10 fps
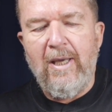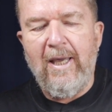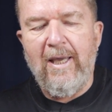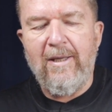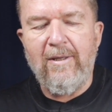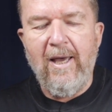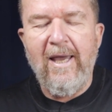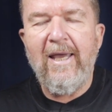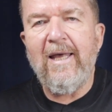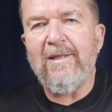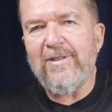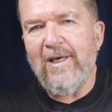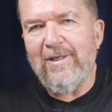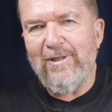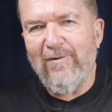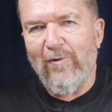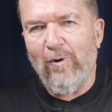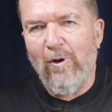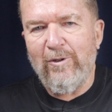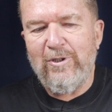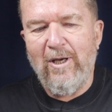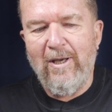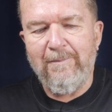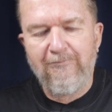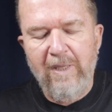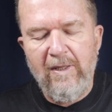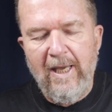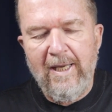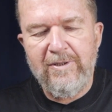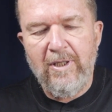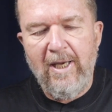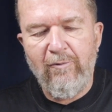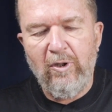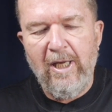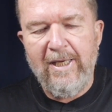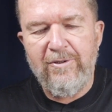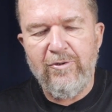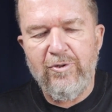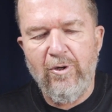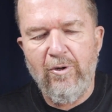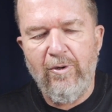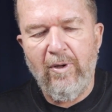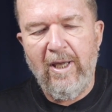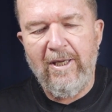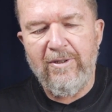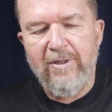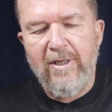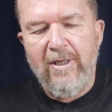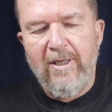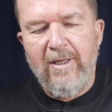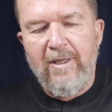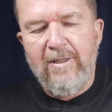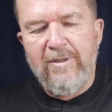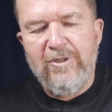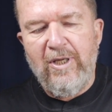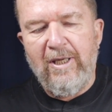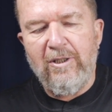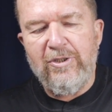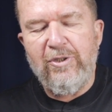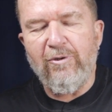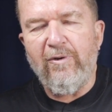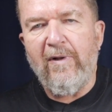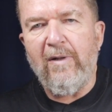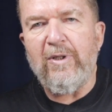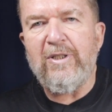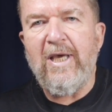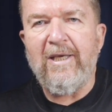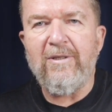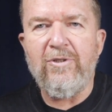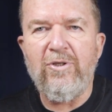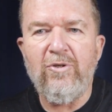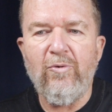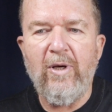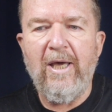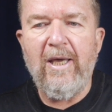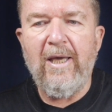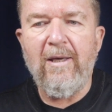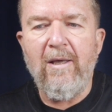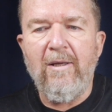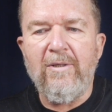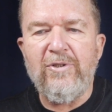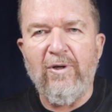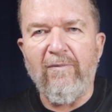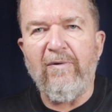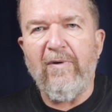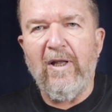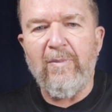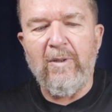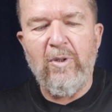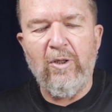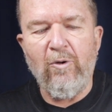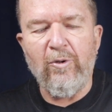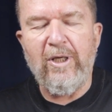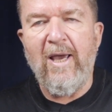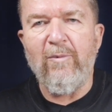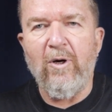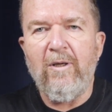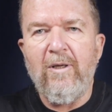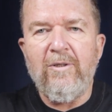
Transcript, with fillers: And I had this idea for a long time that I would like to turn a stainless steel developing tank into a self-developing pinhole camera.